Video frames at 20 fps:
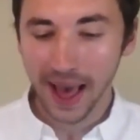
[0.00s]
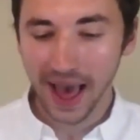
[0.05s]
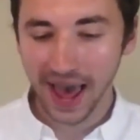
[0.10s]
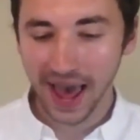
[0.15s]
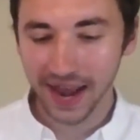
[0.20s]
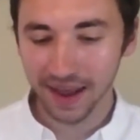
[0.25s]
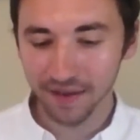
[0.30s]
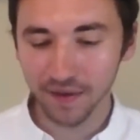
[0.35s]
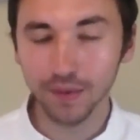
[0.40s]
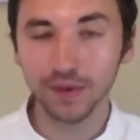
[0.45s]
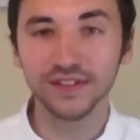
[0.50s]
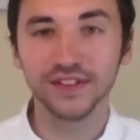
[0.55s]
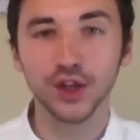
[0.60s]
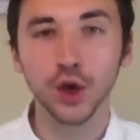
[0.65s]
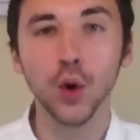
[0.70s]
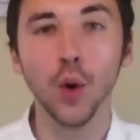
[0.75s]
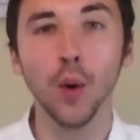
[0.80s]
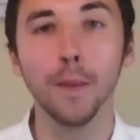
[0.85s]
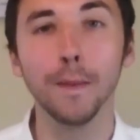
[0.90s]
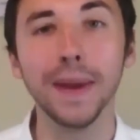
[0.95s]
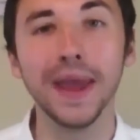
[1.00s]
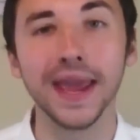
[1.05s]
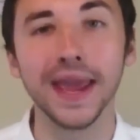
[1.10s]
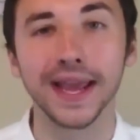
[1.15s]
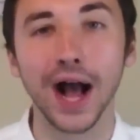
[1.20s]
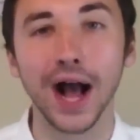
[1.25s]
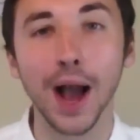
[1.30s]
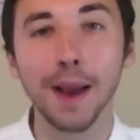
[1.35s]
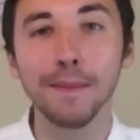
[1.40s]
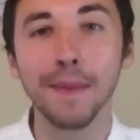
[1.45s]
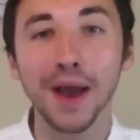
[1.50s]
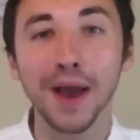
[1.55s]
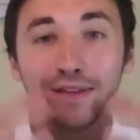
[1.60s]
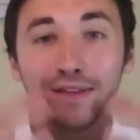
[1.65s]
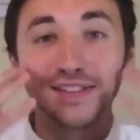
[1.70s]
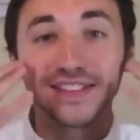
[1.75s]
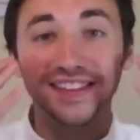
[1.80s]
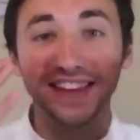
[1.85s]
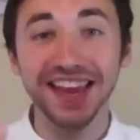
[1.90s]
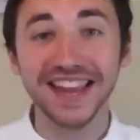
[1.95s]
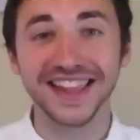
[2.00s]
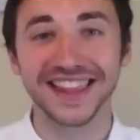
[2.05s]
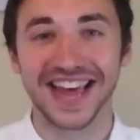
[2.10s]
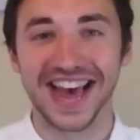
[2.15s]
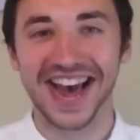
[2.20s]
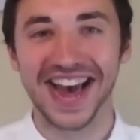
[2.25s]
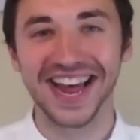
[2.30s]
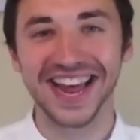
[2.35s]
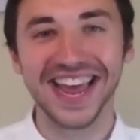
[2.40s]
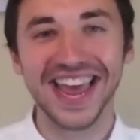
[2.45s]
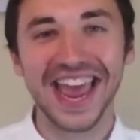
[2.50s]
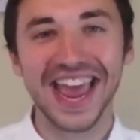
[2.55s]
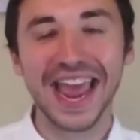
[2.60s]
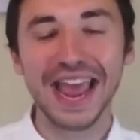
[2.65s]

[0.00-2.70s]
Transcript: And if it was you or me, I might have seen that.